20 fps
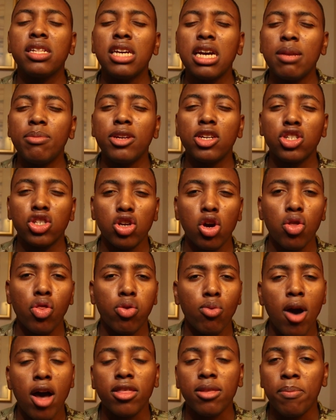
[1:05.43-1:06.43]
It's gonna be shown
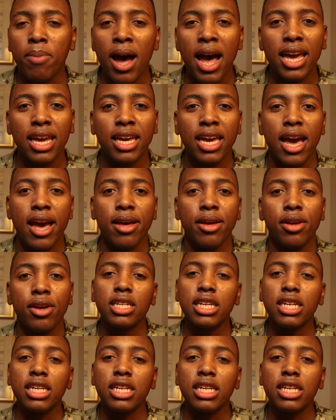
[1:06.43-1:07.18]
throughout the PiCAT.